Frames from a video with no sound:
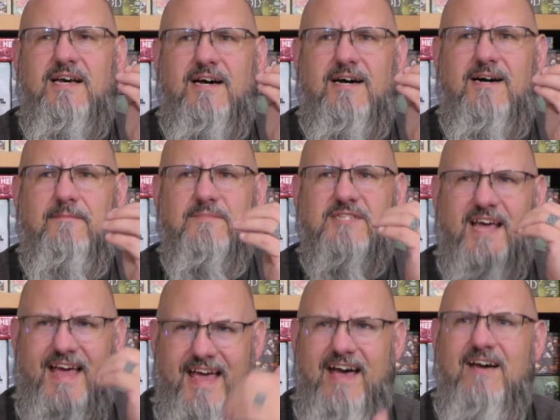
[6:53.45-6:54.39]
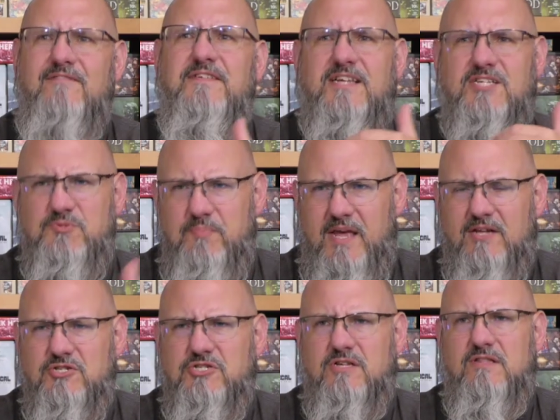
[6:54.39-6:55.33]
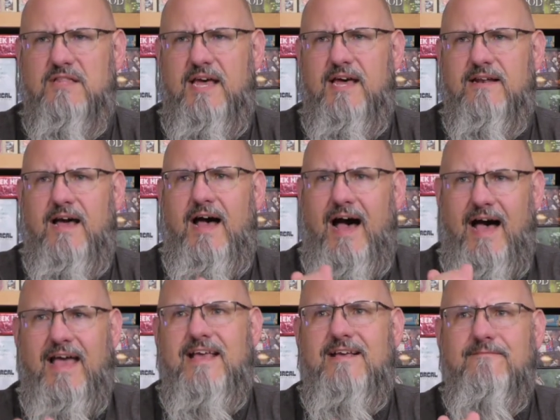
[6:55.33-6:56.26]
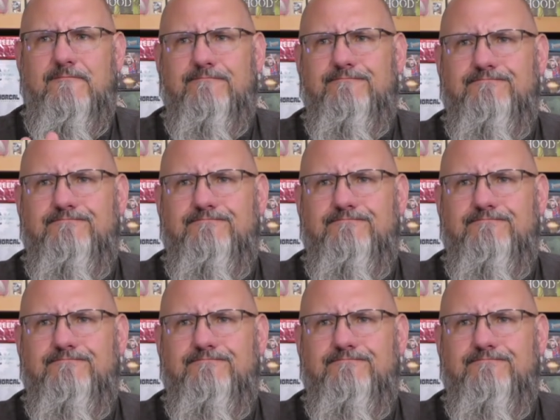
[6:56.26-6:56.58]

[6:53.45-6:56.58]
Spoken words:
To have an expansion that I